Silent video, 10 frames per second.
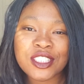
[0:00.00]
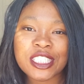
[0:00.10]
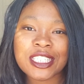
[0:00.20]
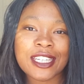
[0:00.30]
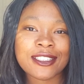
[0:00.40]

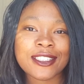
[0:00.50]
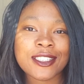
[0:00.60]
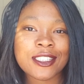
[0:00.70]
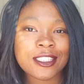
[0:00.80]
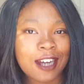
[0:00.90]
just getting
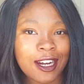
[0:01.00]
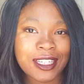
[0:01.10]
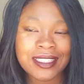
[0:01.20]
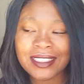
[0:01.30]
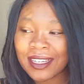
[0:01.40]

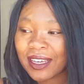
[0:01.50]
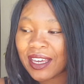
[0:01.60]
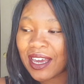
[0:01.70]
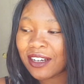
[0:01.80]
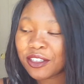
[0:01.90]
started.
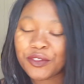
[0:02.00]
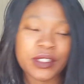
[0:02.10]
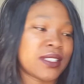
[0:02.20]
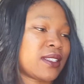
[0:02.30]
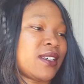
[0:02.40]
I don't know if you
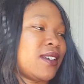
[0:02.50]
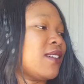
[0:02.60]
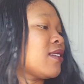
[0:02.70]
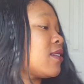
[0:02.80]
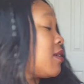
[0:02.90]
can
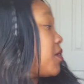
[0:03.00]
see